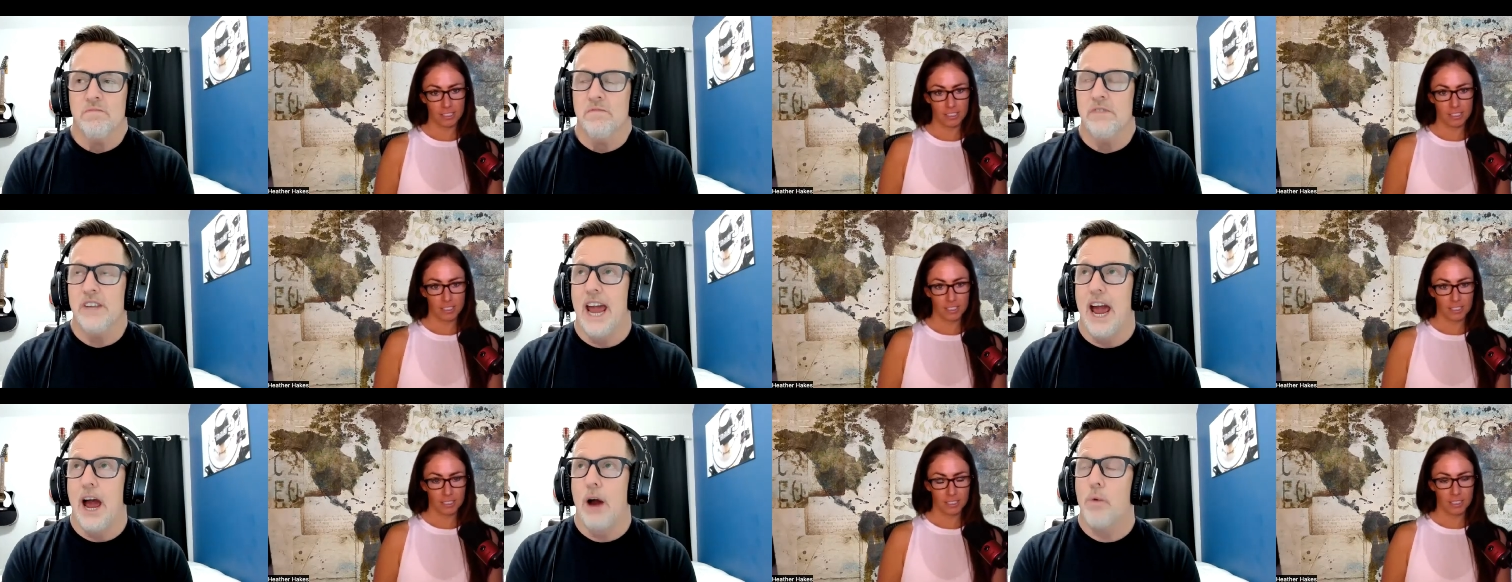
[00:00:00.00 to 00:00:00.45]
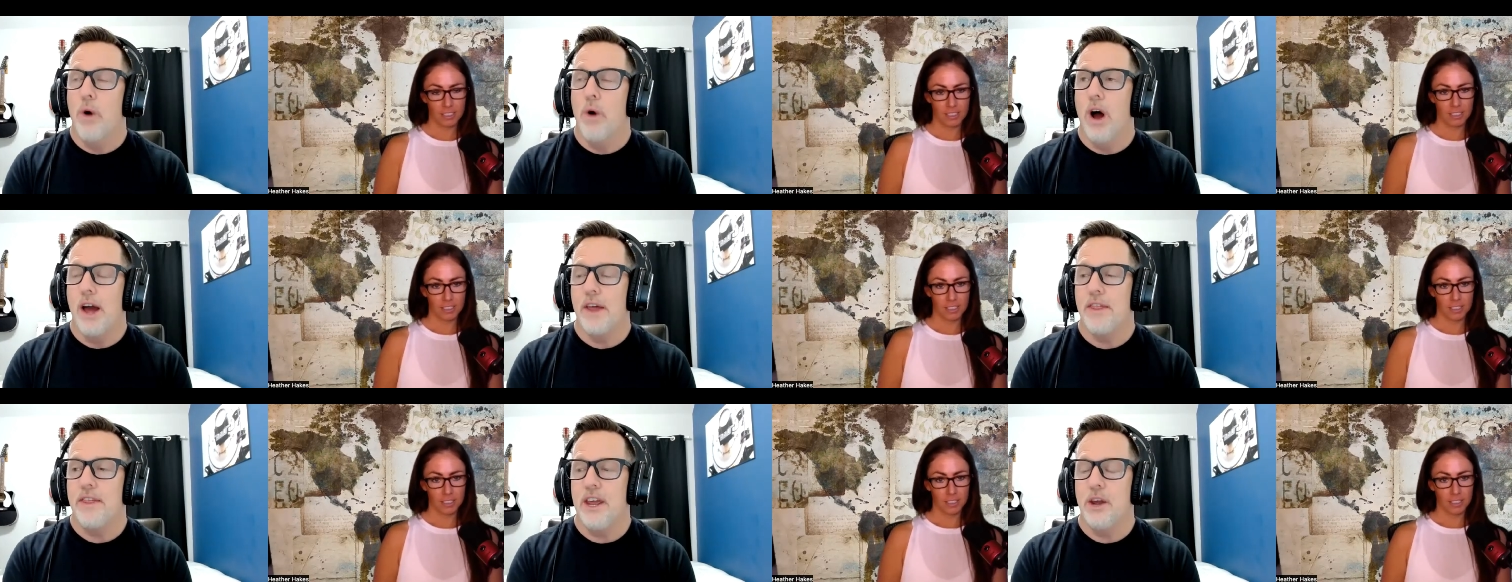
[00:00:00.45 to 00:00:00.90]
Speaker 1: Yeah.
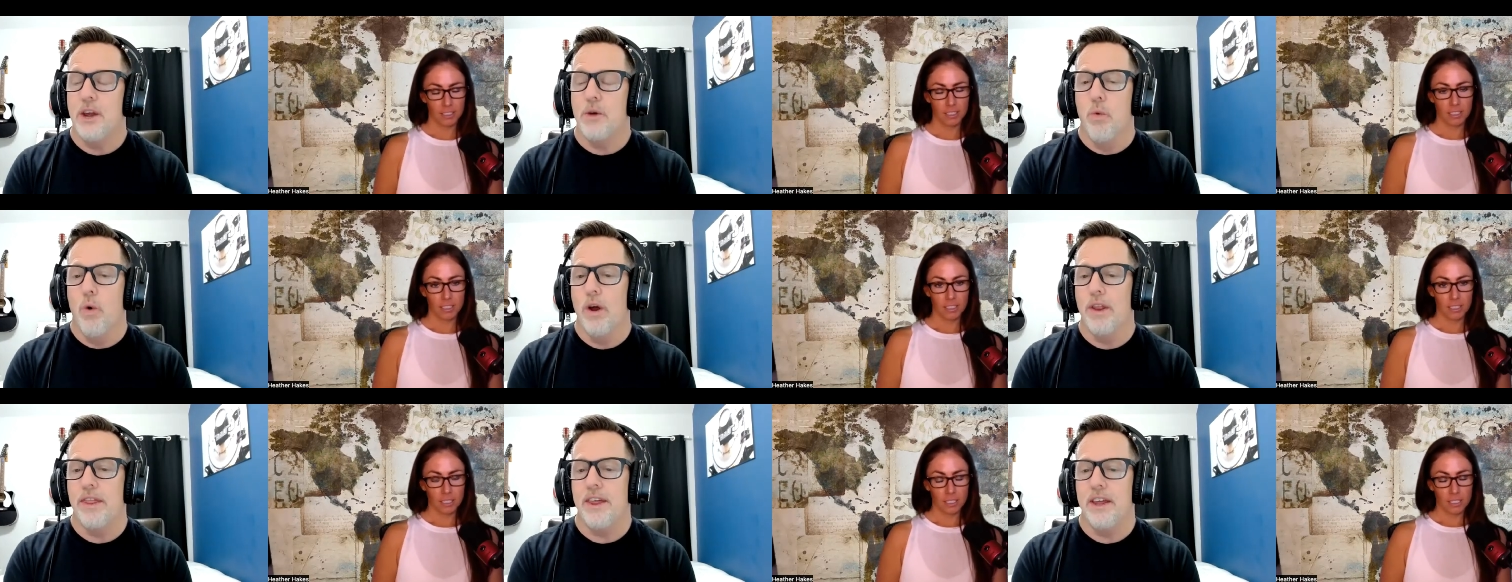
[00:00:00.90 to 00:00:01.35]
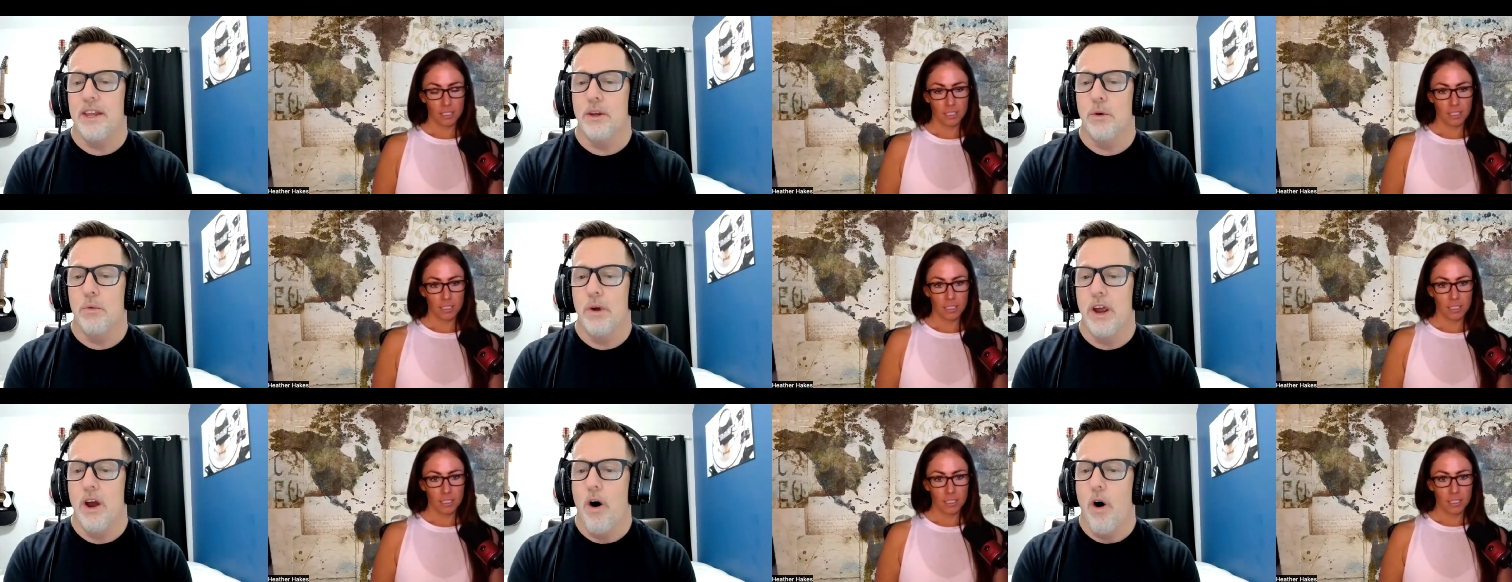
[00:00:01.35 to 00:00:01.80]
Well, I think one thing that
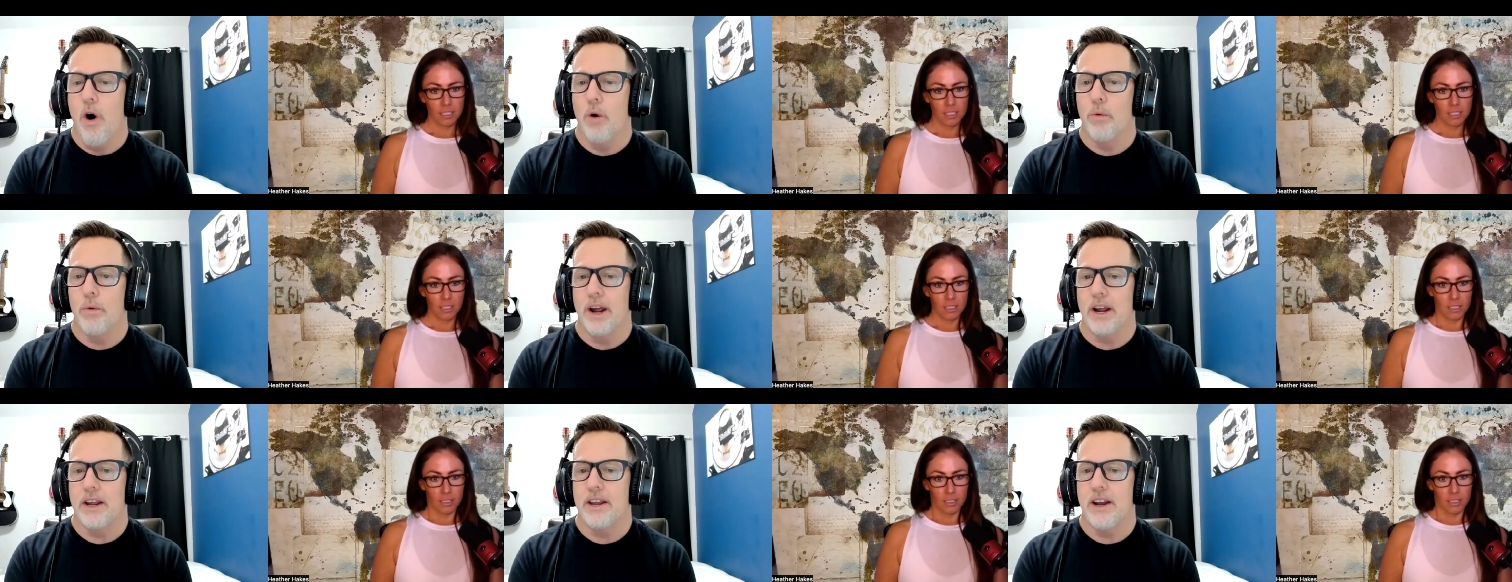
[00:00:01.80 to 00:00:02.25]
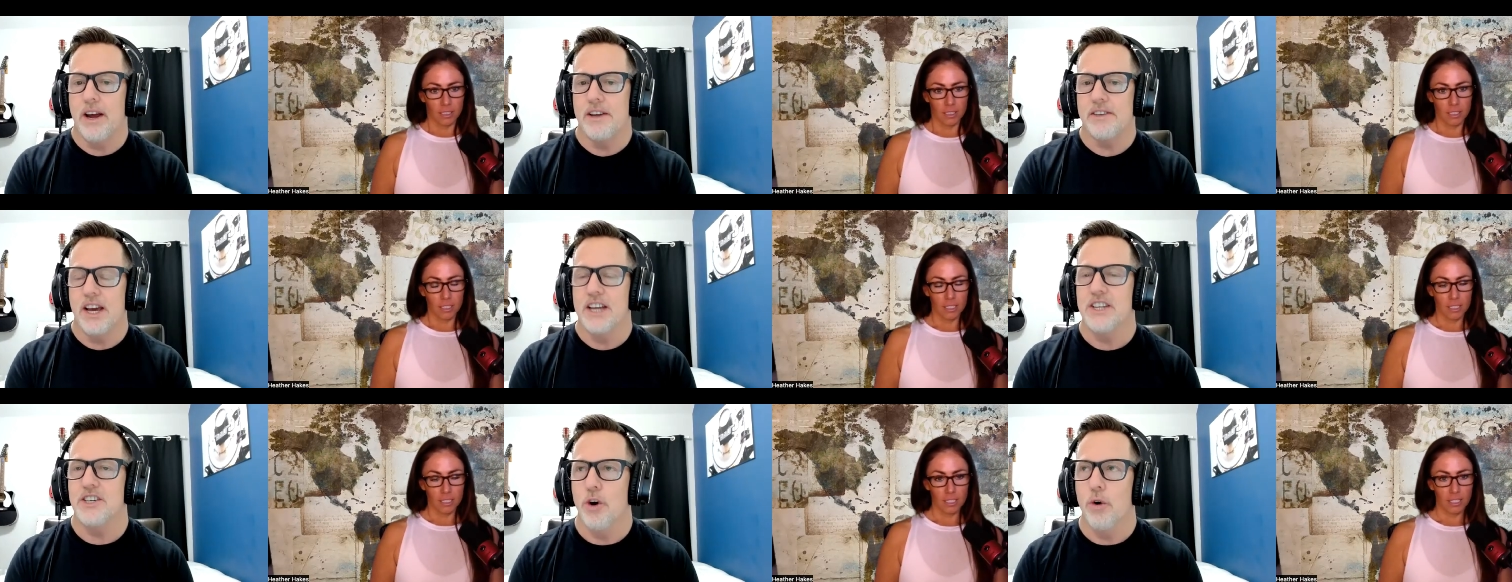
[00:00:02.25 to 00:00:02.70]
we all
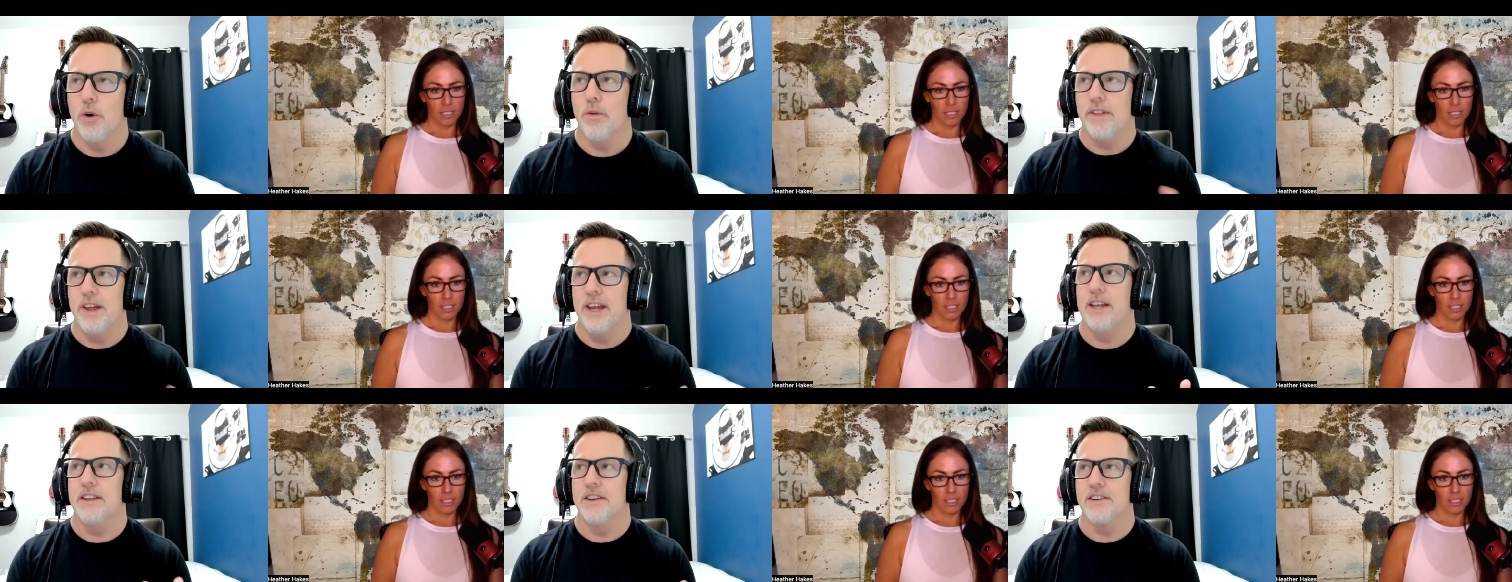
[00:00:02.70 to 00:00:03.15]
recognize, I don't think